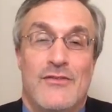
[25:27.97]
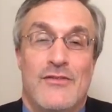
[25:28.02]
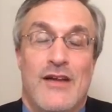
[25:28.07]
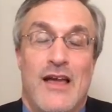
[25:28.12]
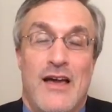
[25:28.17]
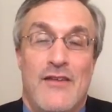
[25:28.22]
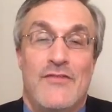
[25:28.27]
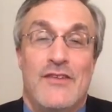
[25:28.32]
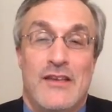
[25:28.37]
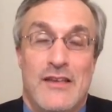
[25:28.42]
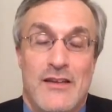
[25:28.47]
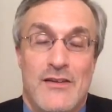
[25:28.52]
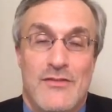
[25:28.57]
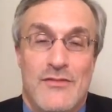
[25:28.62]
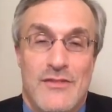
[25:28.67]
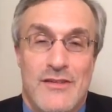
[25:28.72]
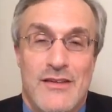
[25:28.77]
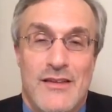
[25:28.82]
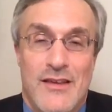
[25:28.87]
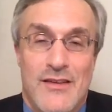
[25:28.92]
evident
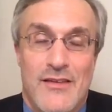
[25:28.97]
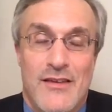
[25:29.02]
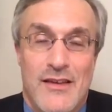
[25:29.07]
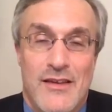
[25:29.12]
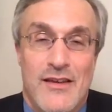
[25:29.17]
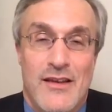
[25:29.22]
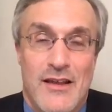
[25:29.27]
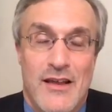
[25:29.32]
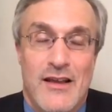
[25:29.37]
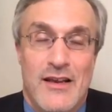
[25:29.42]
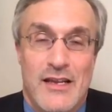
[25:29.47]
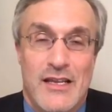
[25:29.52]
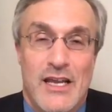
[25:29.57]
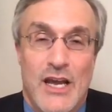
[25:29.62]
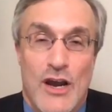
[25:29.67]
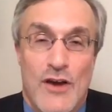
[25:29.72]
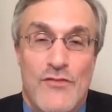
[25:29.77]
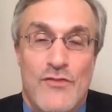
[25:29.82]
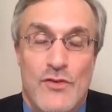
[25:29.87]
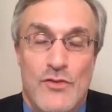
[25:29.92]
on a
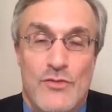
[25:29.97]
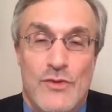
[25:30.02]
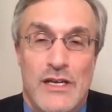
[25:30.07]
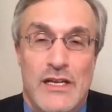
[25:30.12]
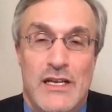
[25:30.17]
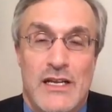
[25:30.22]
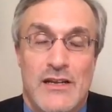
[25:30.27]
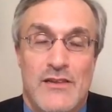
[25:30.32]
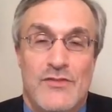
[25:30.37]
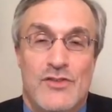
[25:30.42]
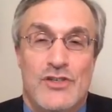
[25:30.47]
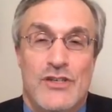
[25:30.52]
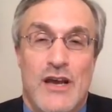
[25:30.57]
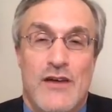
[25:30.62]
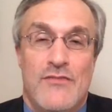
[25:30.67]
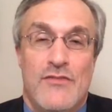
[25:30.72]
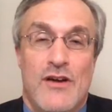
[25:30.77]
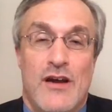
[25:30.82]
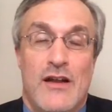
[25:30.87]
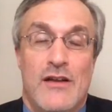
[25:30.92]
careful reading of
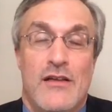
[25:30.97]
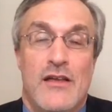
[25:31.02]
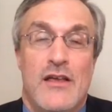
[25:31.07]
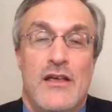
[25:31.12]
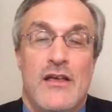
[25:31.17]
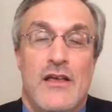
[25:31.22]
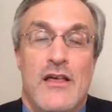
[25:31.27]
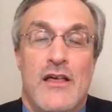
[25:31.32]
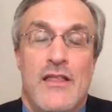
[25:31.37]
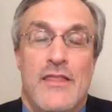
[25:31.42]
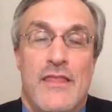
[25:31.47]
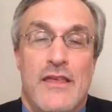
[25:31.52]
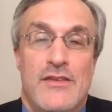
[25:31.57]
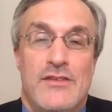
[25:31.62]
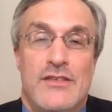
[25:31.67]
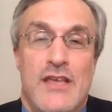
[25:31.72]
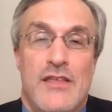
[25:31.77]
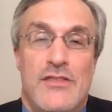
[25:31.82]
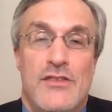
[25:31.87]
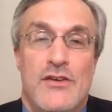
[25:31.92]
Chevron, is
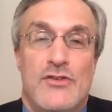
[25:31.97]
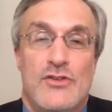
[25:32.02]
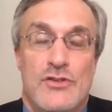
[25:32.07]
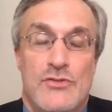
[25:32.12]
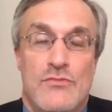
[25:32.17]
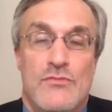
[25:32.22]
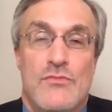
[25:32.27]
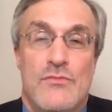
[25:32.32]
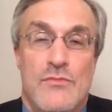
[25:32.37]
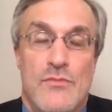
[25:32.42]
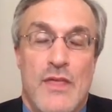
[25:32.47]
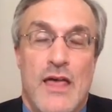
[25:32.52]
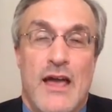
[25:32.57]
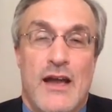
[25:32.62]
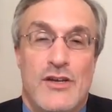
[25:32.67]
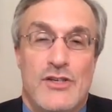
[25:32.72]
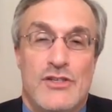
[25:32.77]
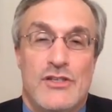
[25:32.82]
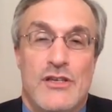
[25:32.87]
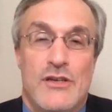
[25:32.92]
that there's
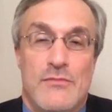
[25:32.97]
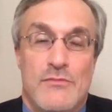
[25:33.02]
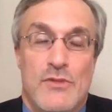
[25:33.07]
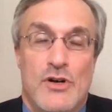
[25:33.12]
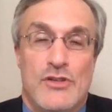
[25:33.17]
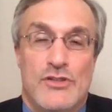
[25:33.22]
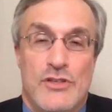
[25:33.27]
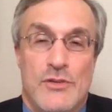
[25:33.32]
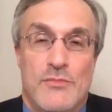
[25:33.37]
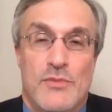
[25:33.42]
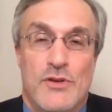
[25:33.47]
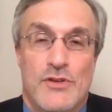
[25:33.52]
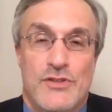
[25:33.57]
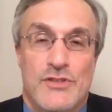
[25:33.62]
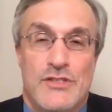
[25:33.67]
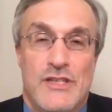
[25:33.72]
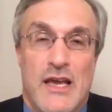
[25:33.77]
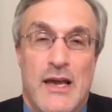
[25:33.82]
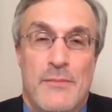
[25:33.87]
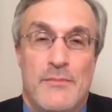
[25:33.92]
actually multiple
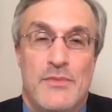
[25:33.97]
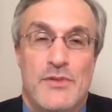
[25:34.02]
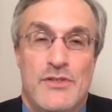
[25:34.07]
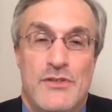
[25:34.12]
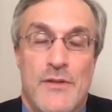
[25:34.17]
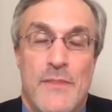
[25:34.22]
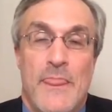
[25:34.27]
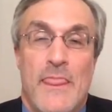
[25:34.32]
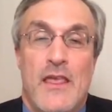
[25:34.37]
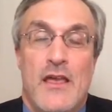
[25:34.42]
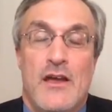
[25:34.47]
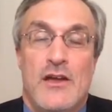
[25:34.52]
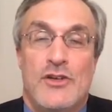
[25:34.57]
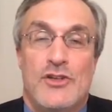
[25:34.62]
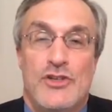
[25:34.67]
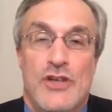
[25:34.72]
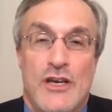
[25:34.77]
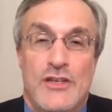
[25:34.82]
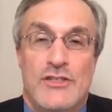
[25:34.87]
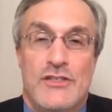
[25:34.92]
steps.
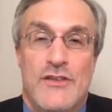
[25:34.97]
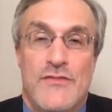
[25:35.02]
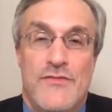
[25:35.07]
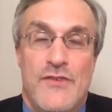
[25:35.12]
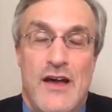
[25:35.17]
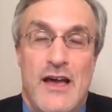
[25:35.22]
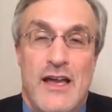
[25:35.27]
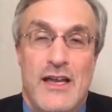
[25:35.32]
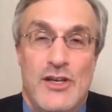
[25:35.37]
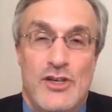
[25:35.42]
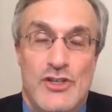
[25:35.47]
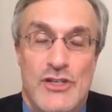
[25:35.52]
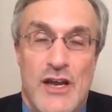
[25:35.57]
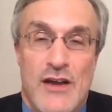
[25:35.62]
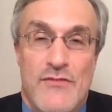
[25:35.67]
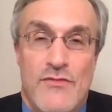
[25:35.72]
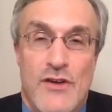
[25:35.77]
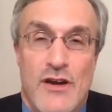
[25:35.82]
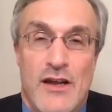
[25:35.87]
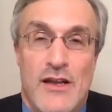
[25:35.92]
Justifying
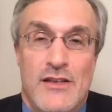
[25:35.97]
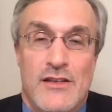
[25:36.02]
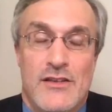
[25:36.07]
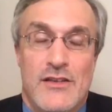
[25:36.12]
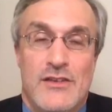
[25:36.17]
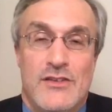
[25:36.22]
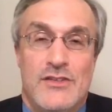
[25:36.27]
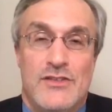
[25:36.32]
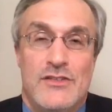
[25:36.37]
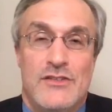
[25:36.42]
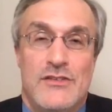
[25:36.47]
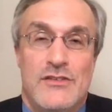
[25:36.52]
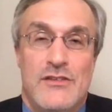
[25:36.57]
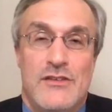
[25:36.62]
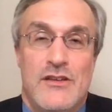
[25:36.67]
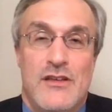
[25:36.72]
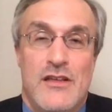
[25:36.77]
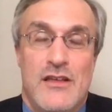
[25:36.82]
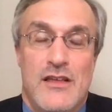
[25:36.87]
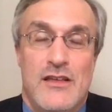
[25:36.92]
Chevron
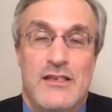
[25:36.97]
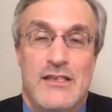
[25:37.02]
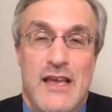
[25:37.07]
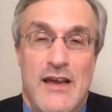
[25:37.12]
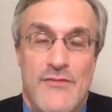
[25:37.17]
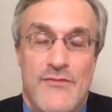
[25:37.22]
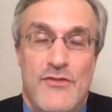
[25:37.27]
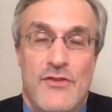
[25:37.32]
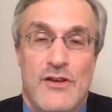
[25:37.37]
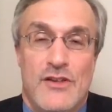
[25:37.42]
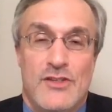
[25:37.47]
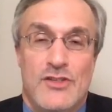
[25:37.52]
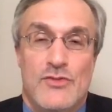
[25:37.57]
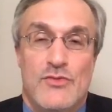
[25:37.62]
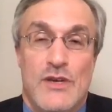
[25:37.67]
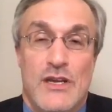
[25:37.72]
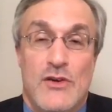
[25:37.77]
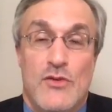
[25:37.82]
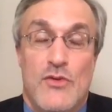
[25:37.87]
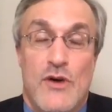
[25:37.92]
deference
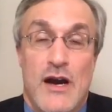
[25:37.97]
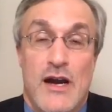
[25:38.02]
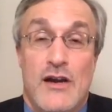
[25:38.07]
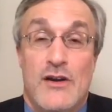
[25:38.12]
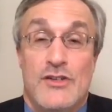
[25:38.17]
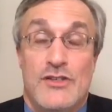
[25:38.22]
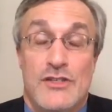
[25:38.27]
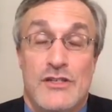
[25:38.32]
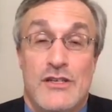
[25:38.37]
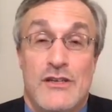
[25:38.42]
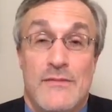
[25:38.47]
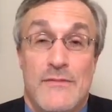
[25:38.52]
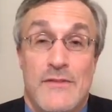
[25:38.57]
requires